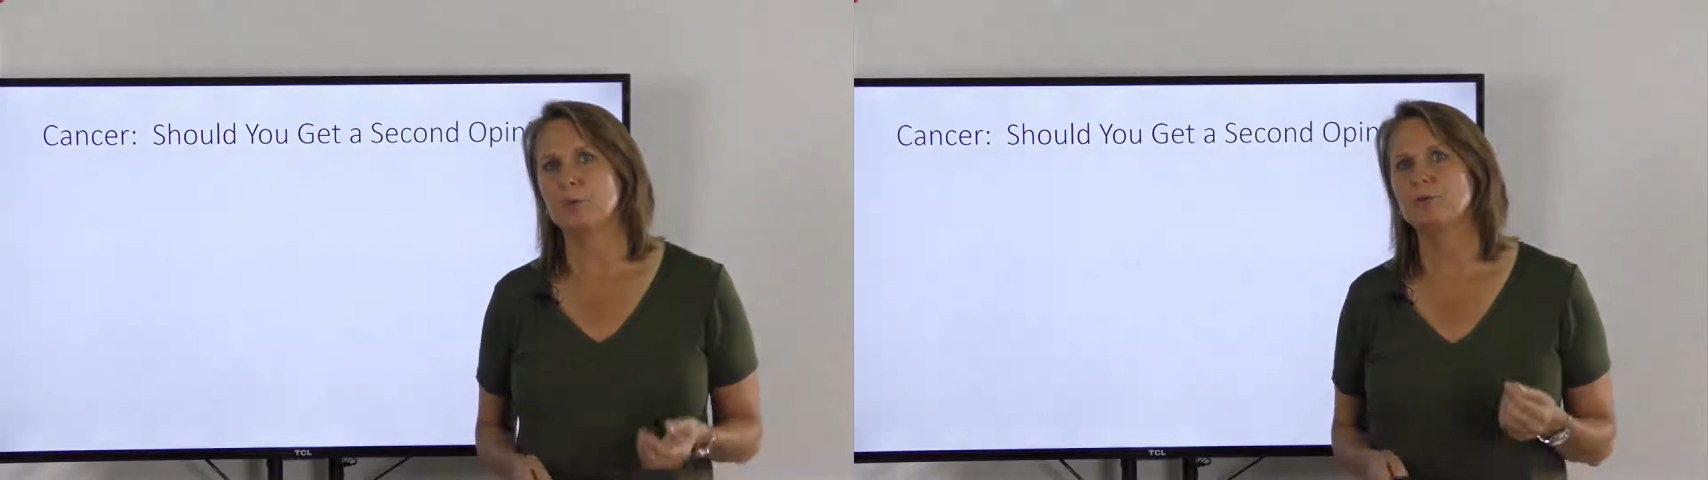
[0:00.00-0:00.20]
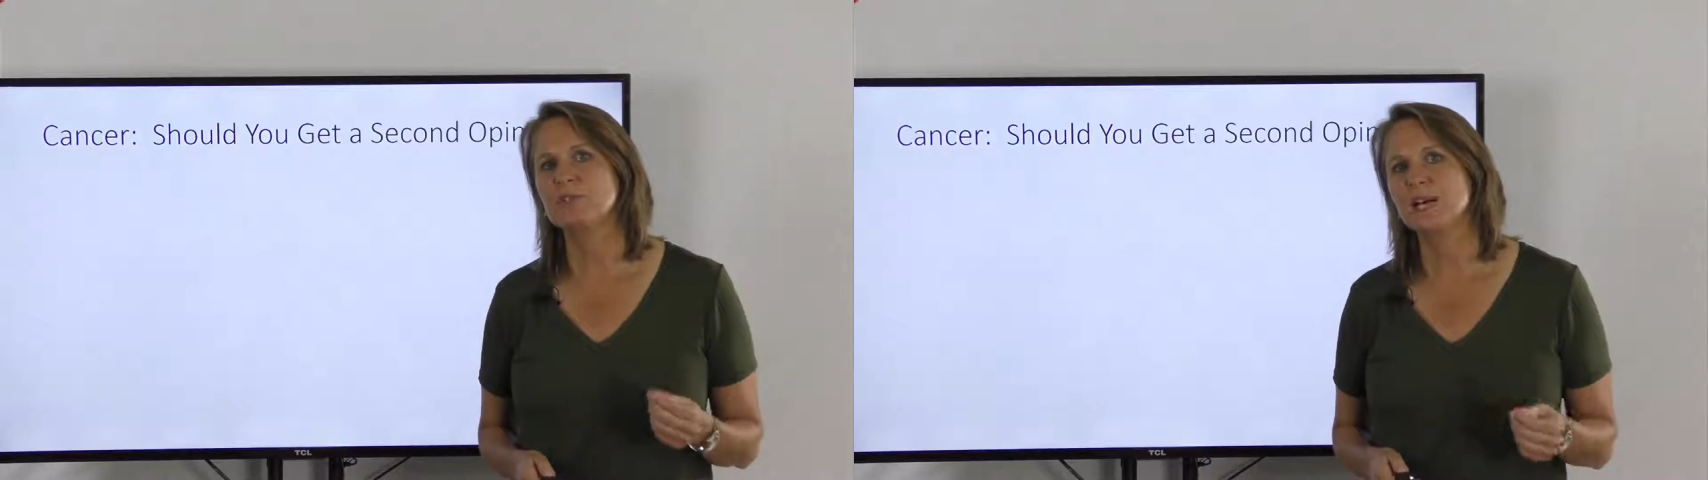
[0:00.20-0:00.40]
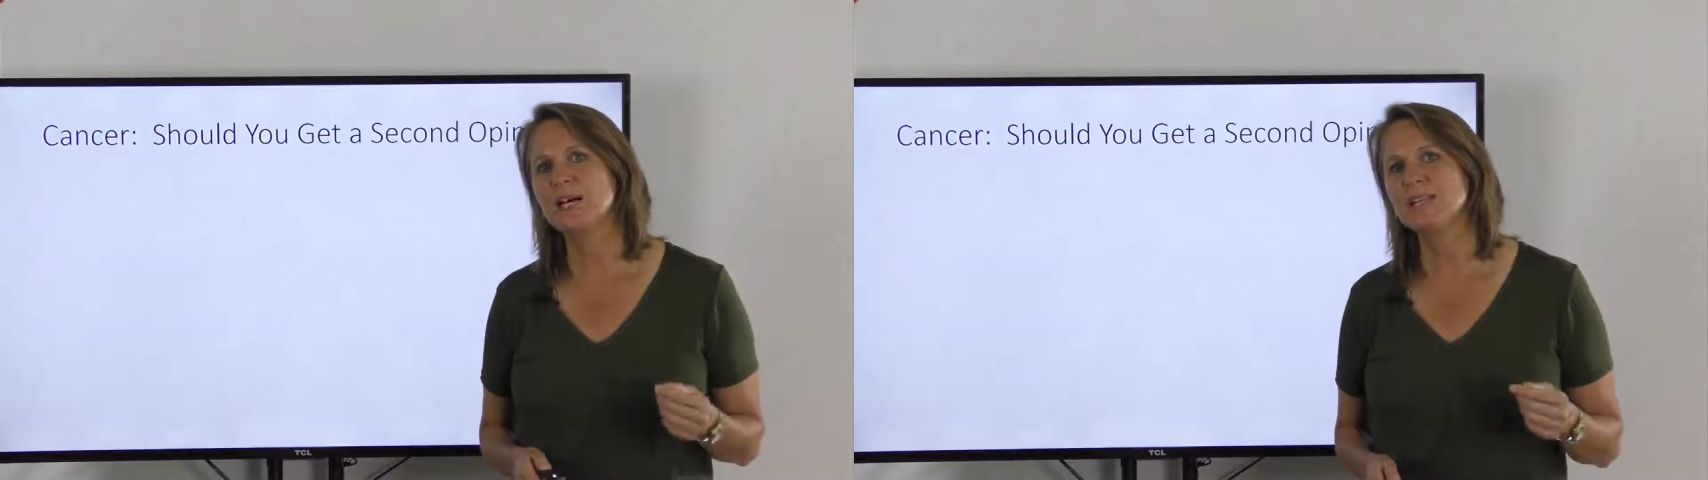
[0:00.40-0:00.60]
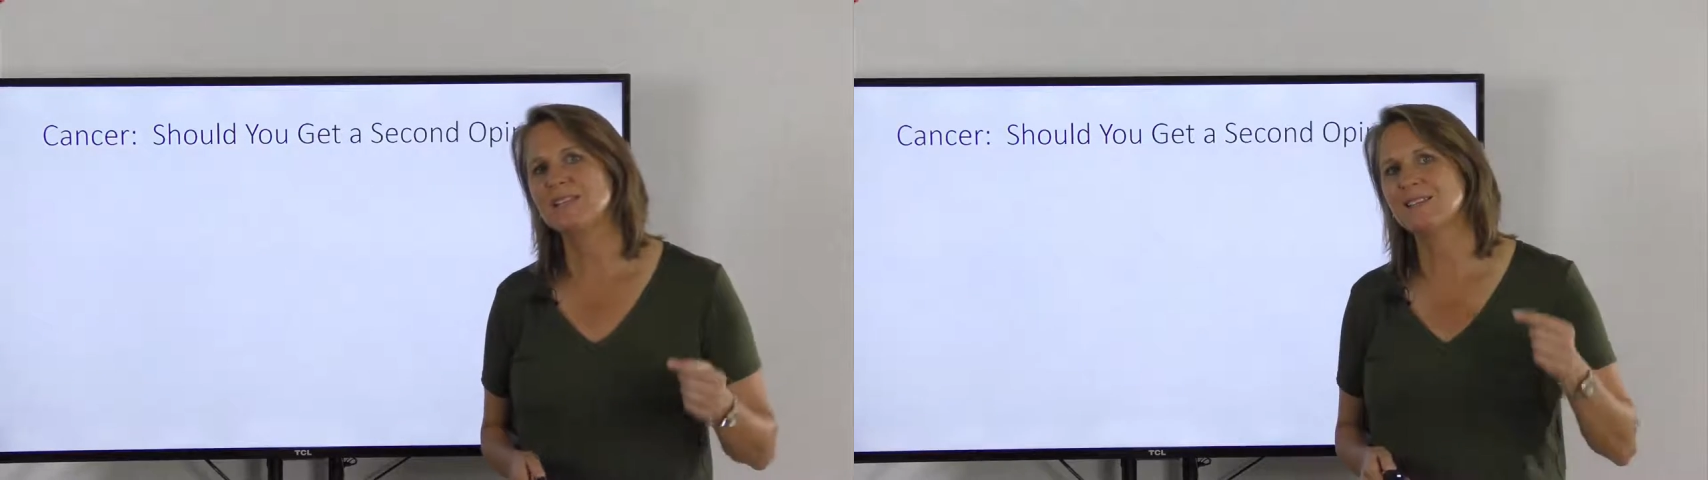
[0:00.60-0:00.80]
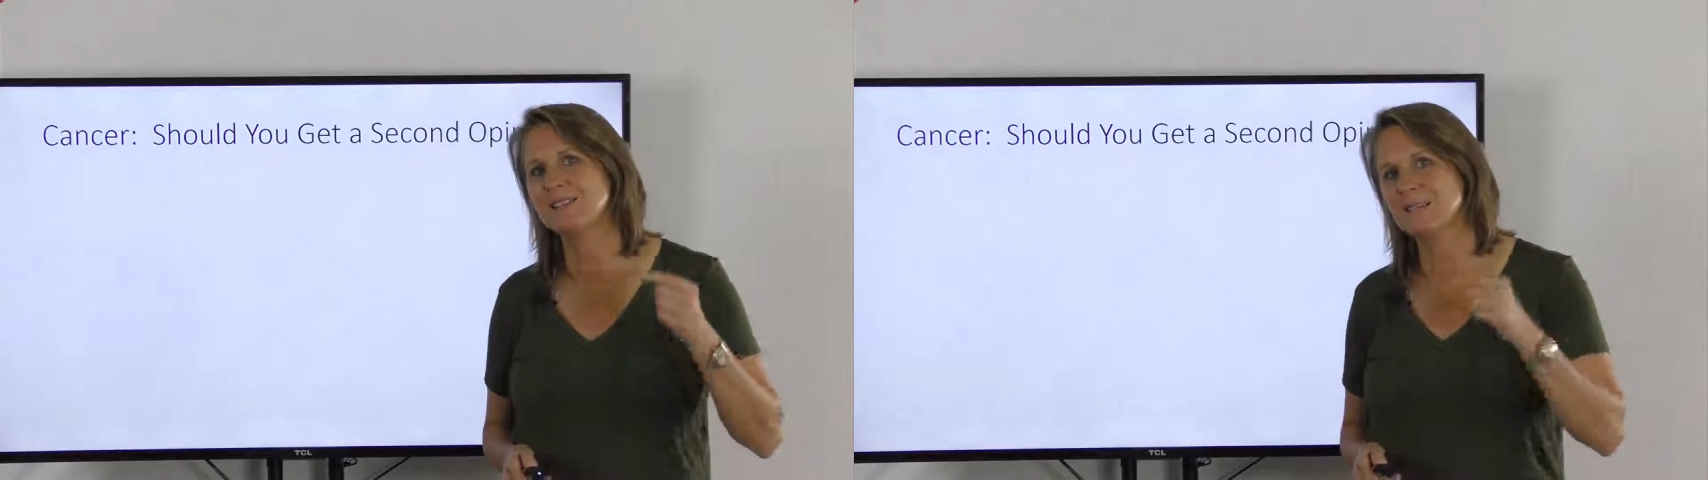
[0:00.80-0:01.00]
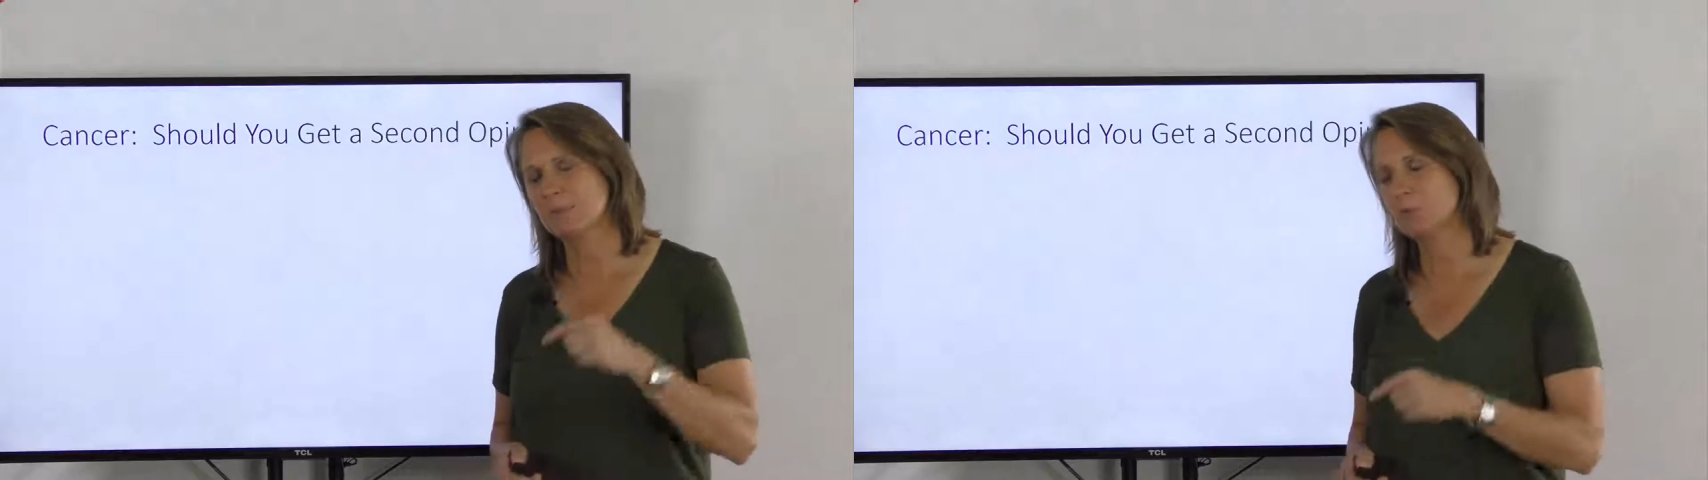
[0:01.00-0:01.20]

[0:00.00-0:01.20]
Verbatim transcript: who's not in the same